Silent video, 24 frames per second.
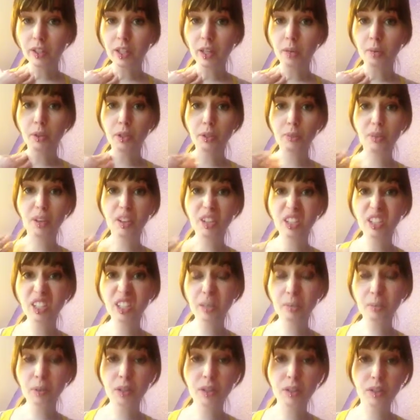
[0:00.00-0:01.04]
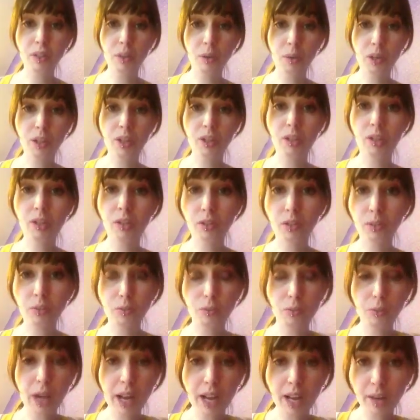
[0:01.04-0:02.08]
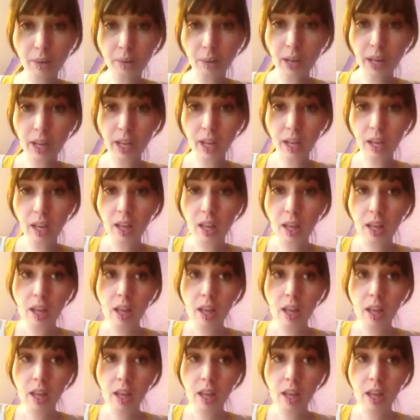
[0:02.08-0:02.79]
They respond to emails and questions right away.